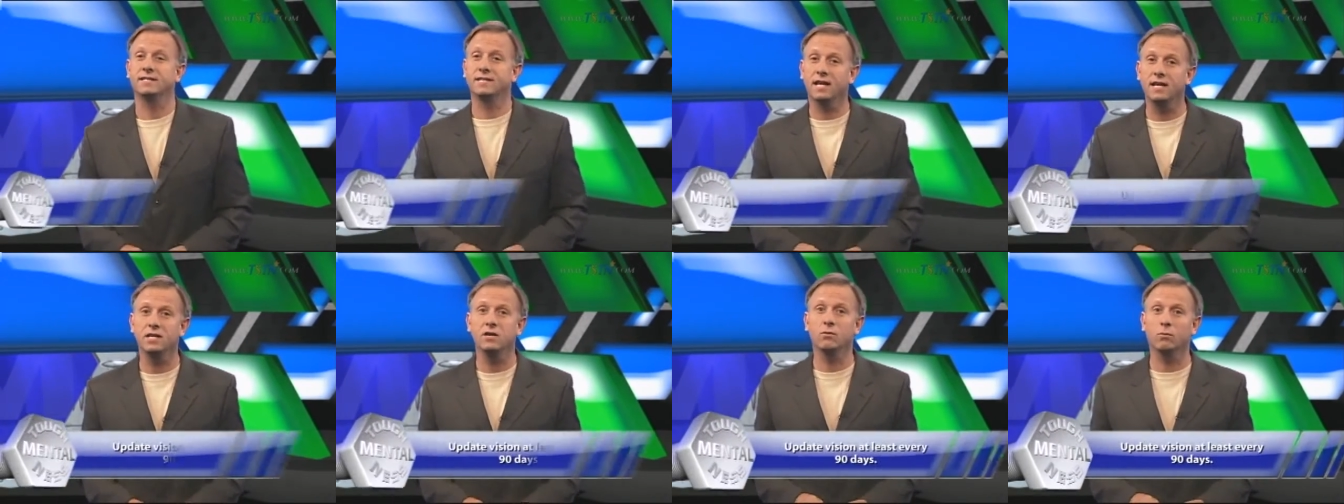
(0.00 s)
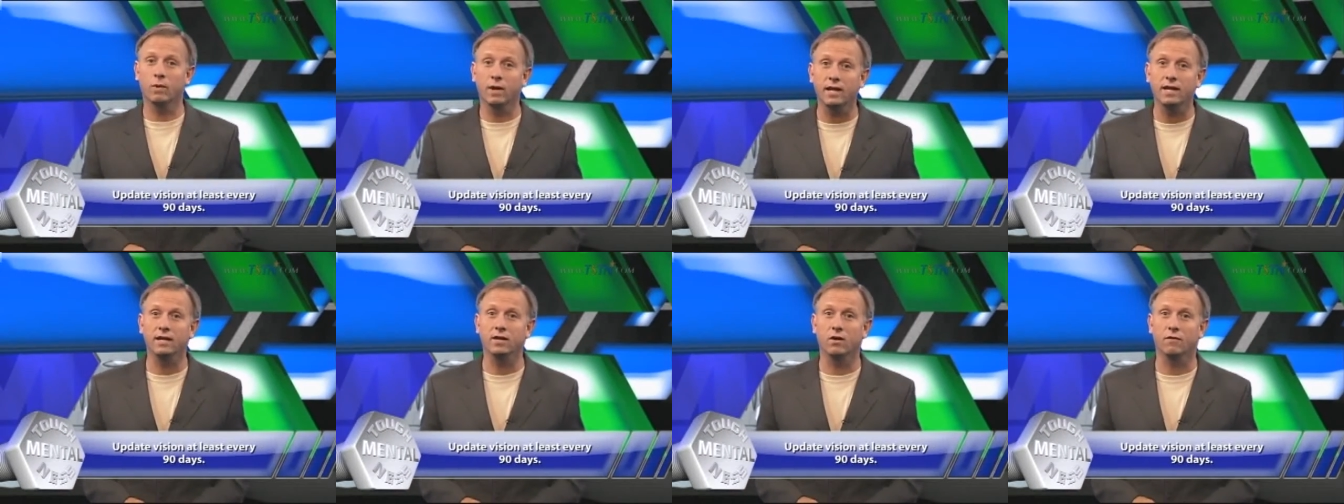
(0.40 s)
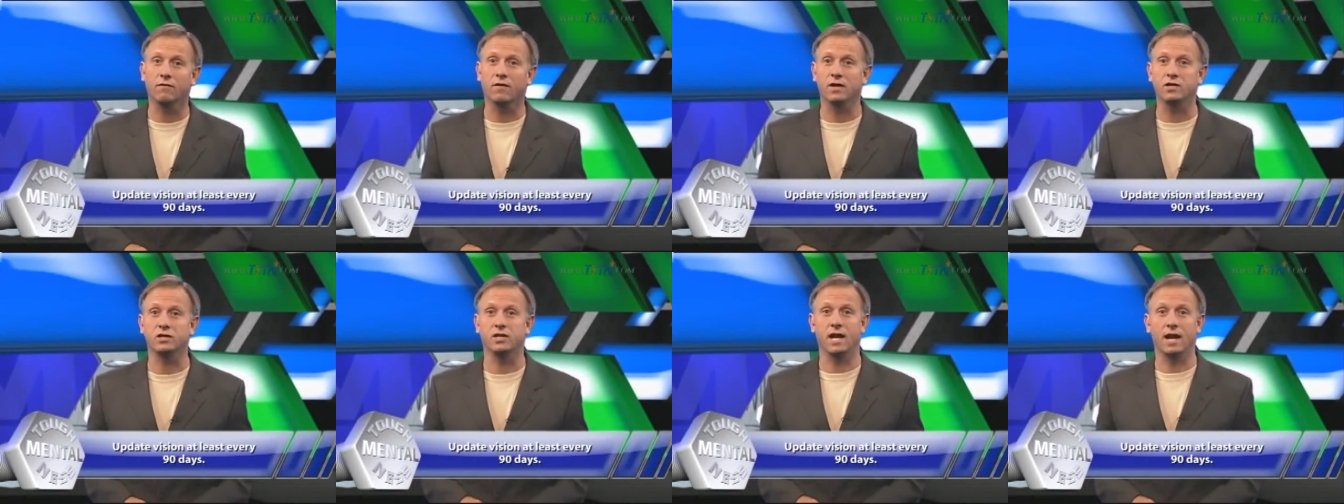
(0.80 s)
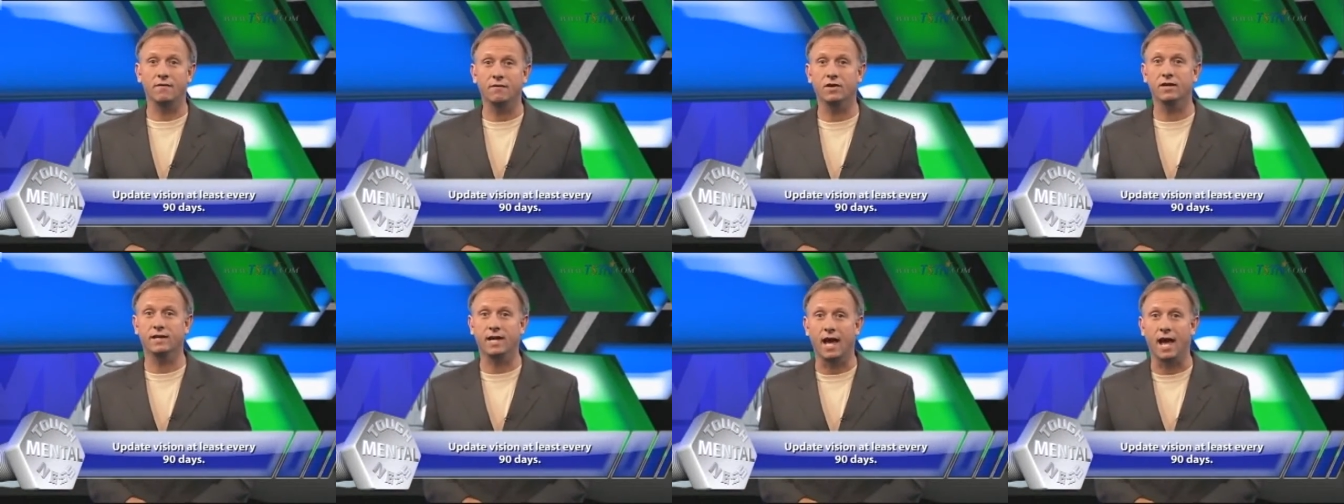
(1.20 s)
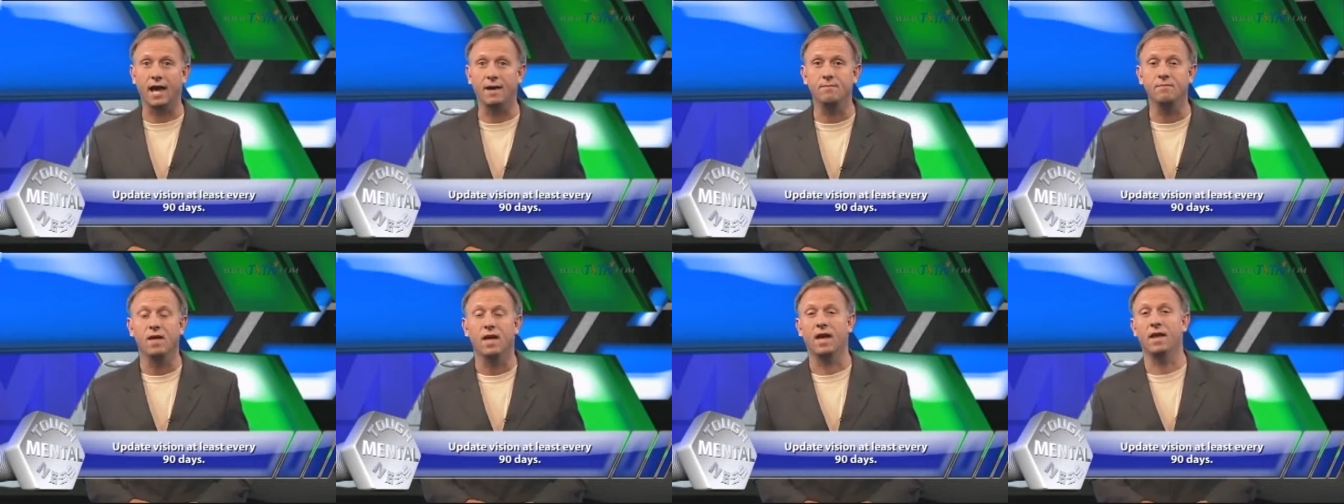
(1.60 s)
Continue reading your vision every
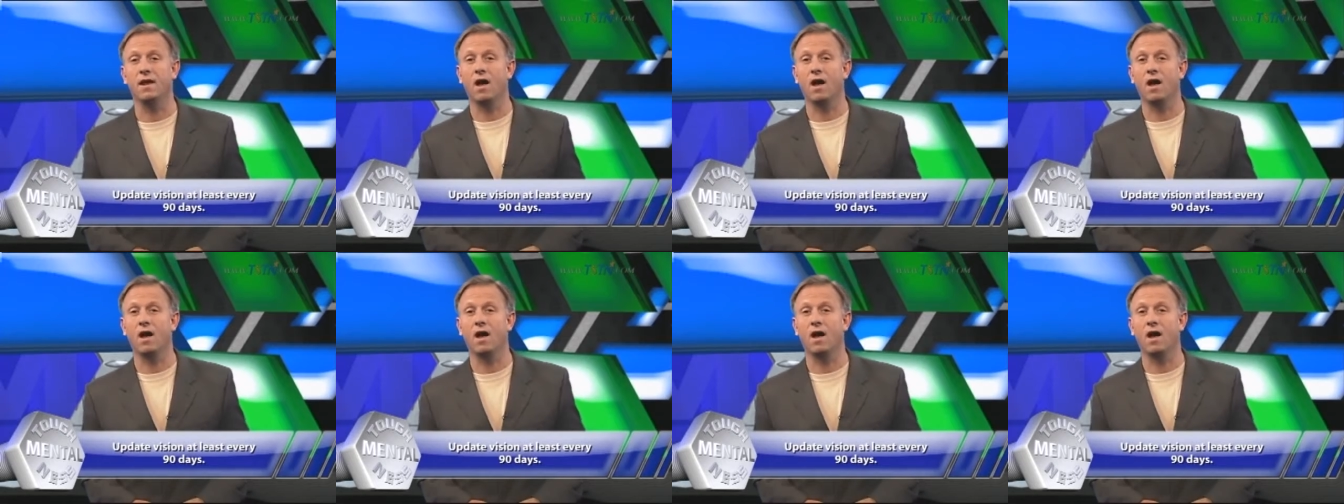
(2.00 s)
day